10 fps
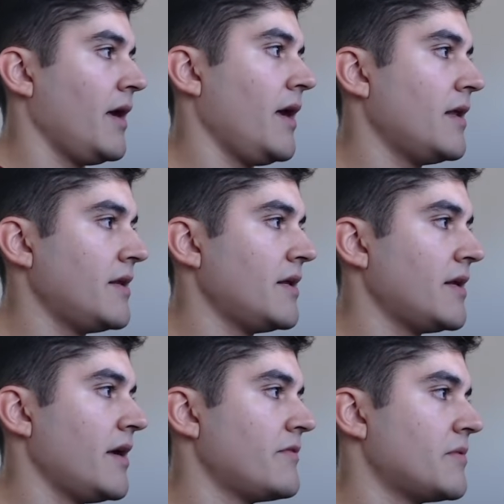And then
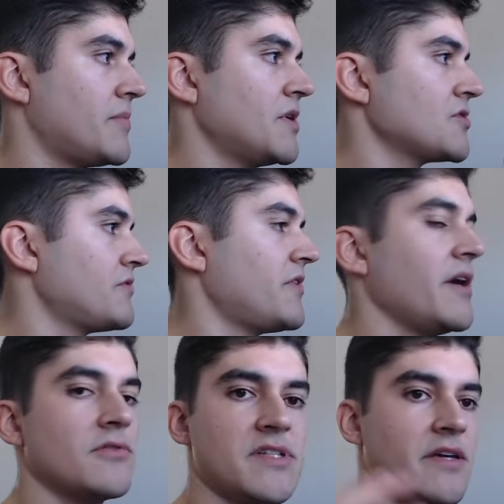I have a bunch of
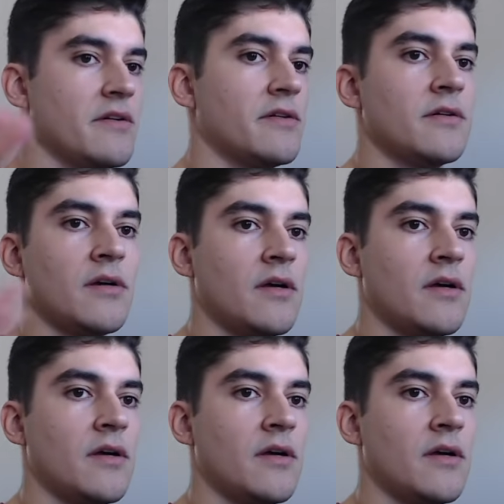files here